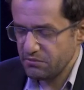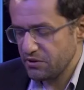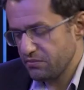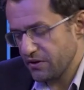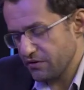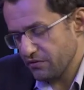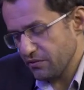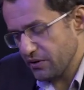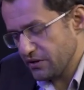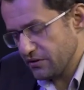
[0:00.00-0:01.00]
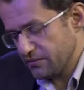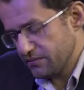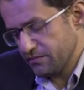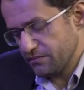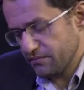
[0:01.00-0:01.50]
bit better for white.
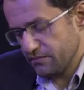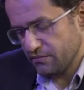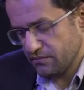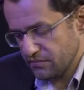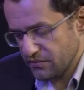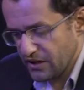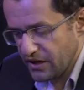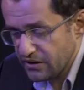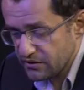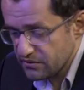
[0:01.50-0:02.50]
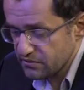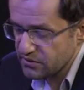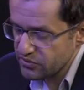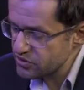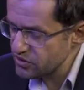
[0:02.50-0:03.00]
And
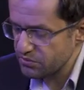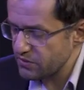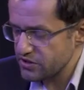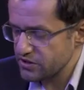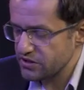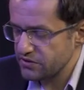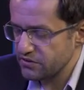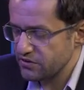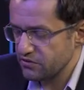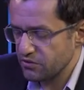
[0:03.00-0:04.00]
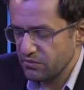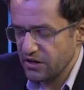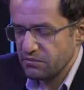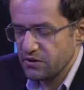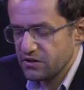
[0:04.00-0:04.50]
there is not much activity for
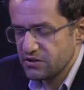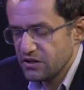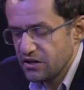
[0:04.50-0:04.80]
black, because